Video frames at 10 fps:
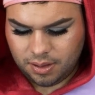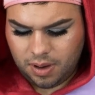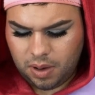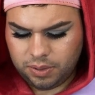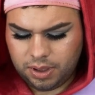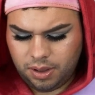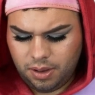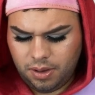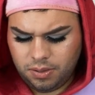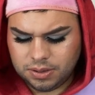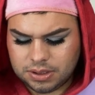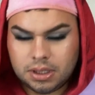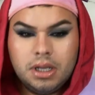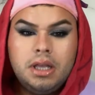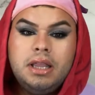Oh, how cute.
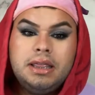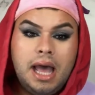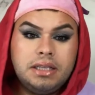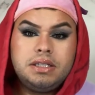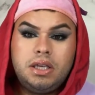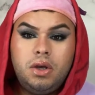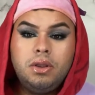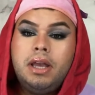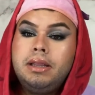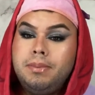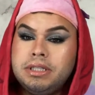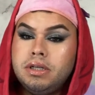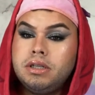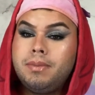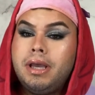That's cute. Like, let me tell
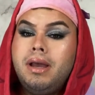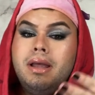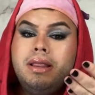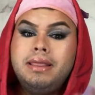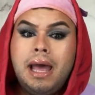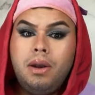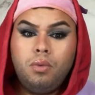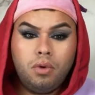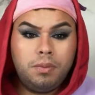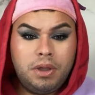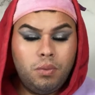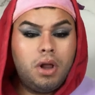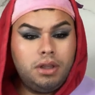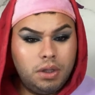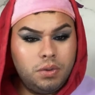you something. That will be
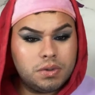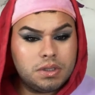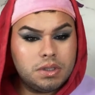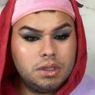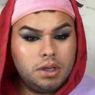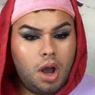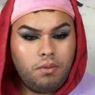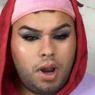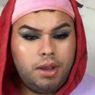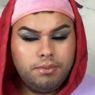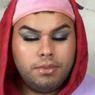well used. Okay. All right.